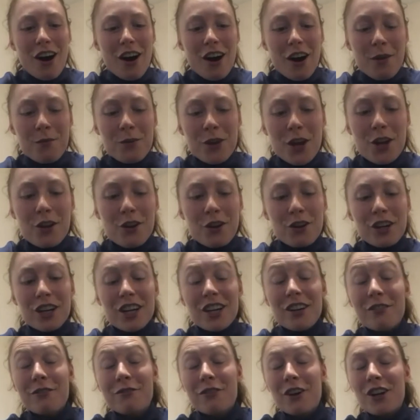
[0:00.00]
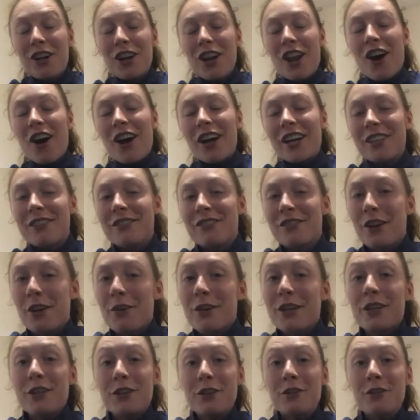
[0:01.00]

I'm no longer front line, so it